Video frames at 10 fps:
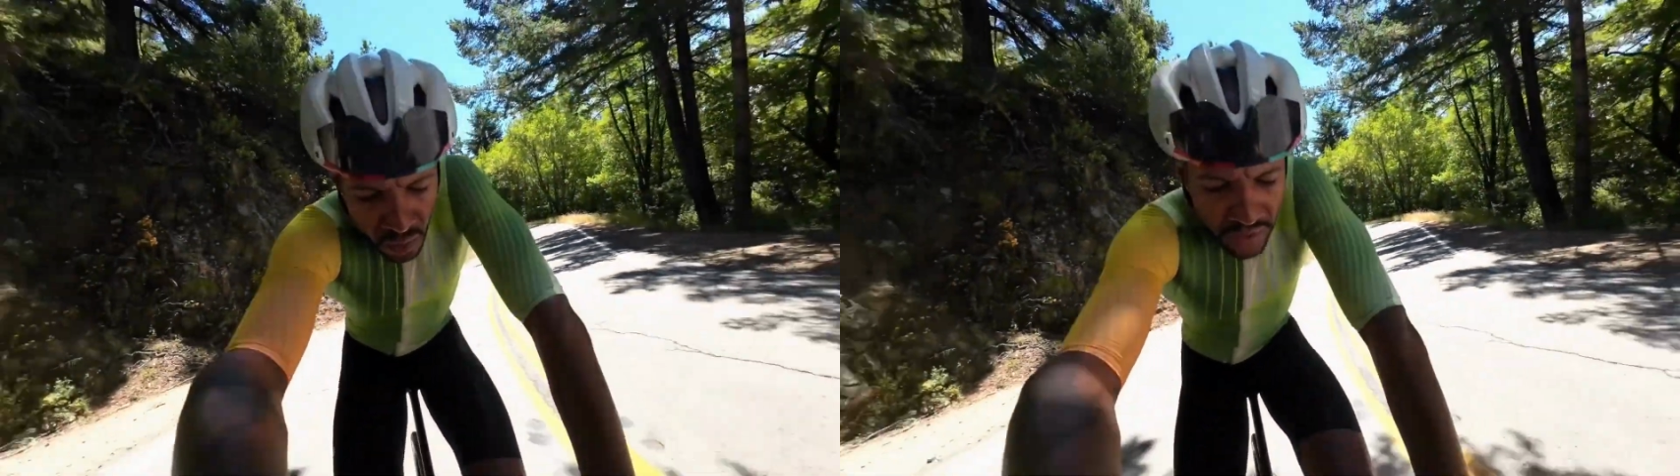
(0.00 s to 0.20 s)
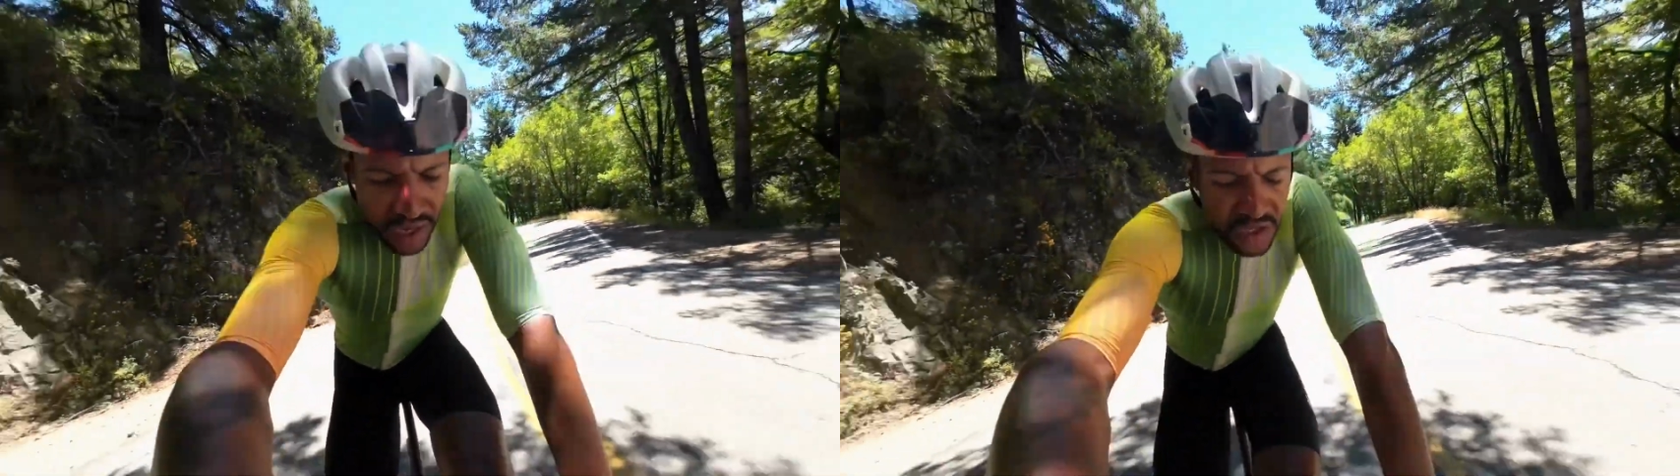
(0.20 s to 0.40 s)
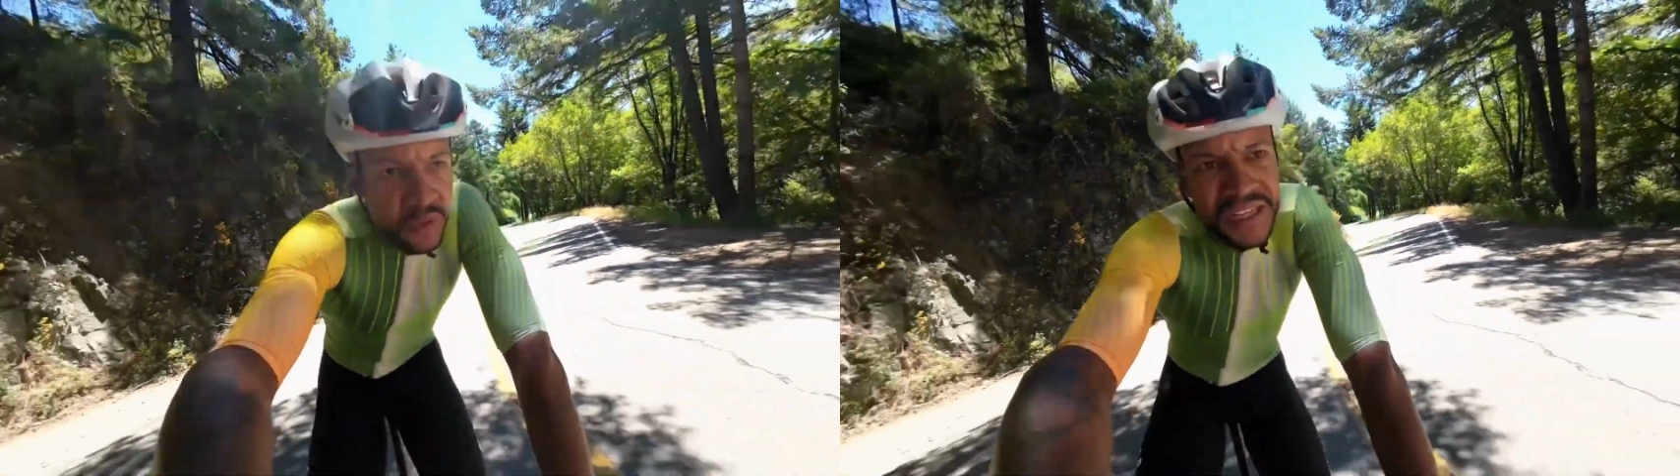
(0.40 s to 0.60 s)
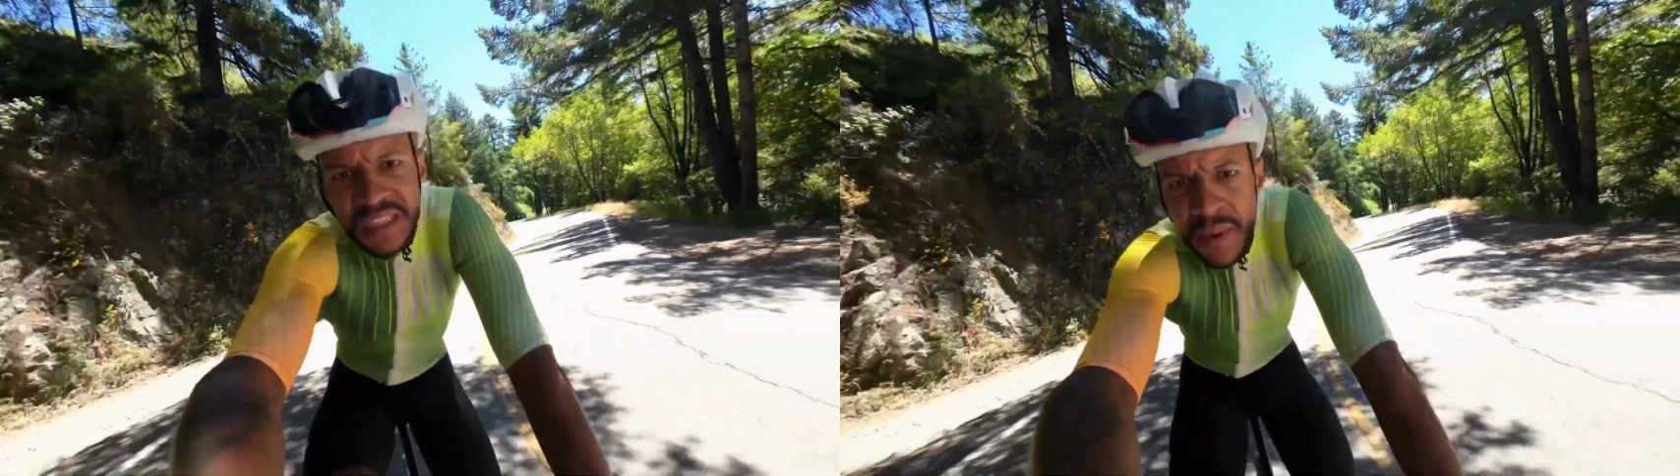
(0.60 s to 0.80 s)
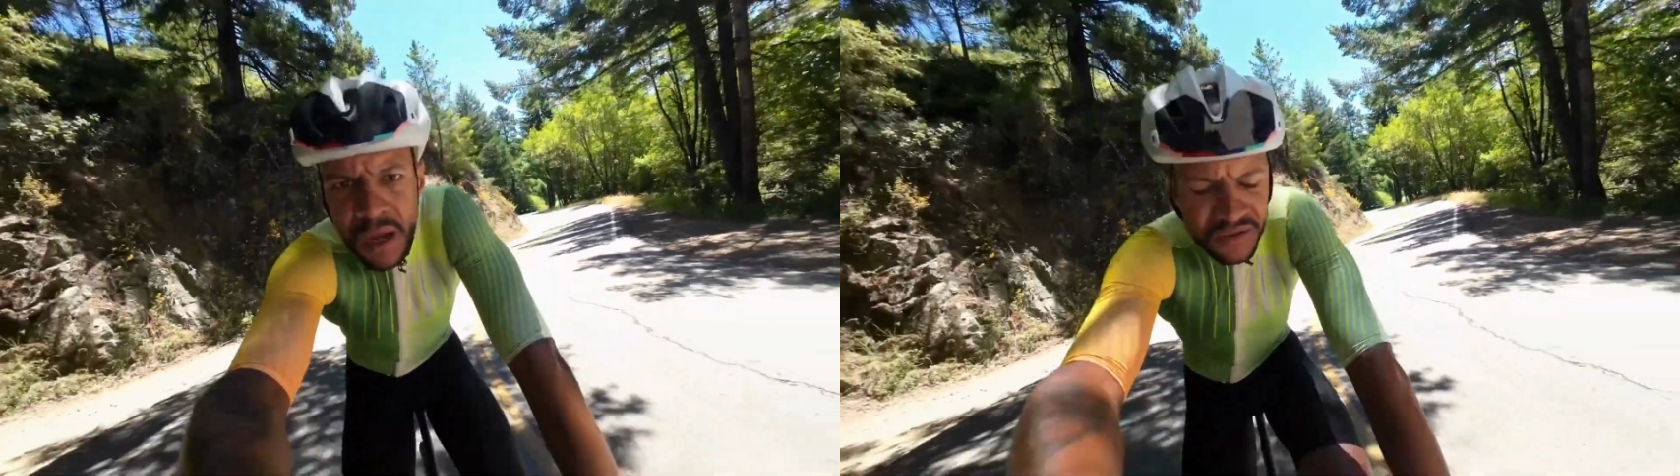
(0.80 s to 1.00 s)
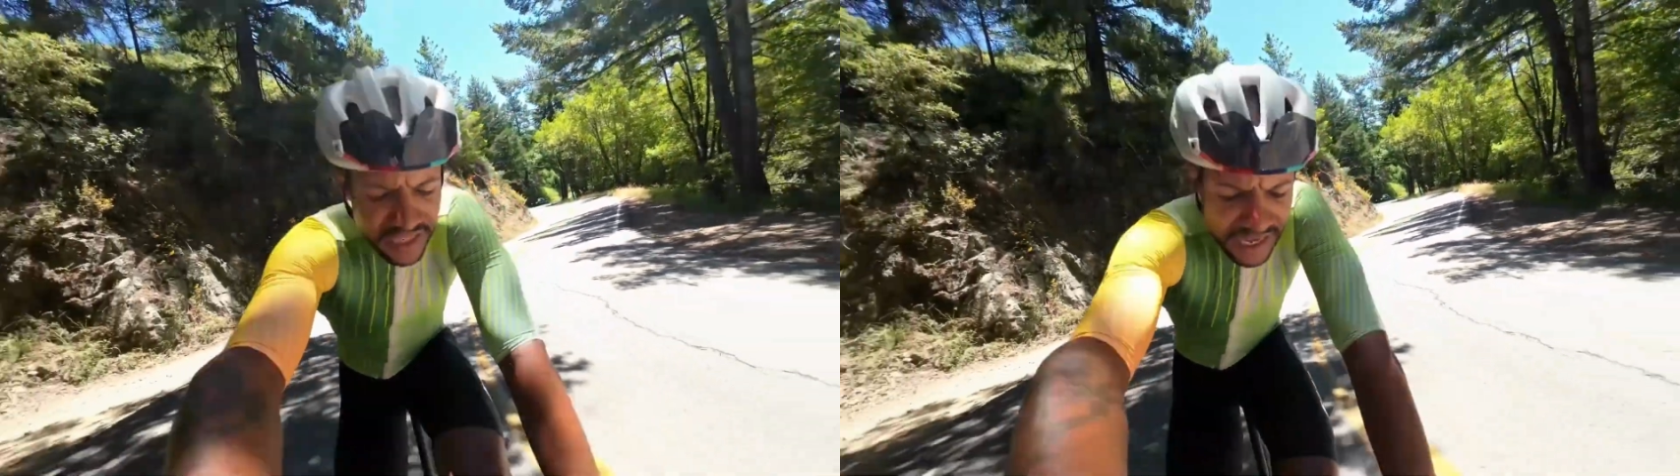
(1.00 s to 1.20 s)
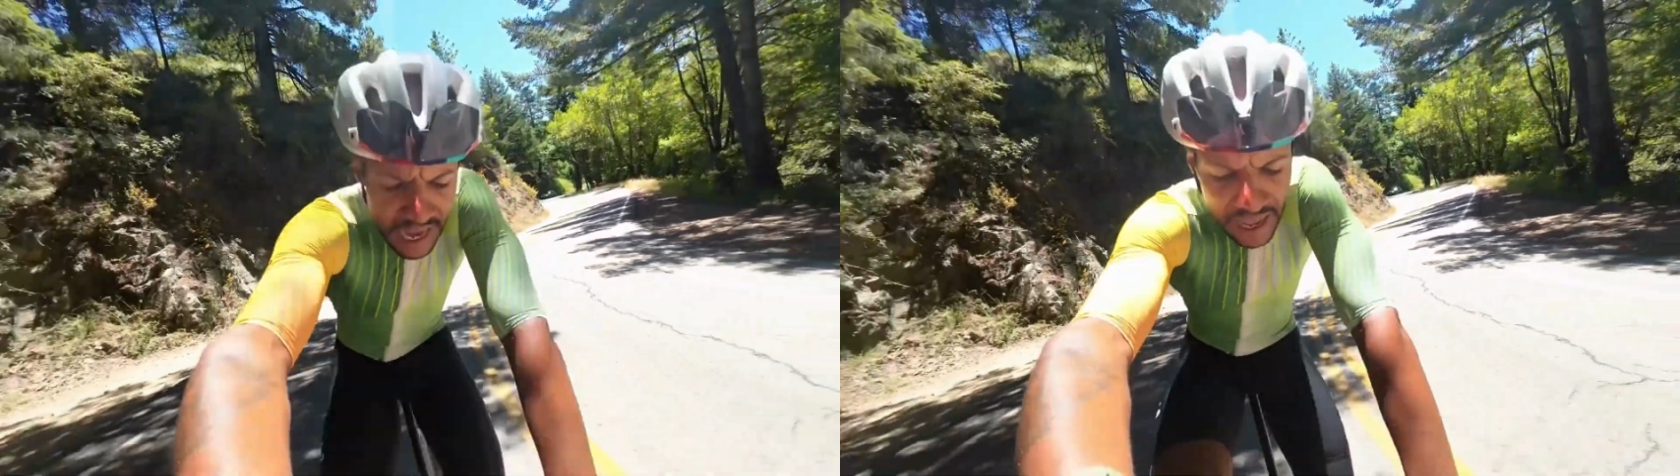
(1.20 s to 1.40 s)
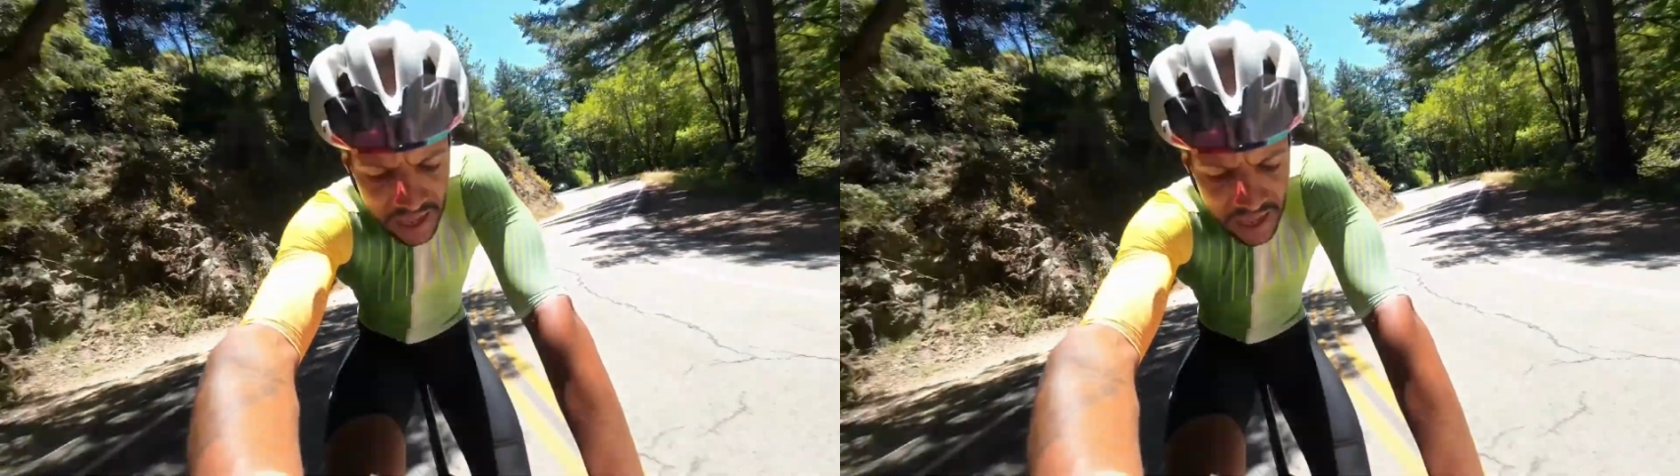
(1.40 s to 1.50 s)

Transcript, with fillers: we are 20 miles in,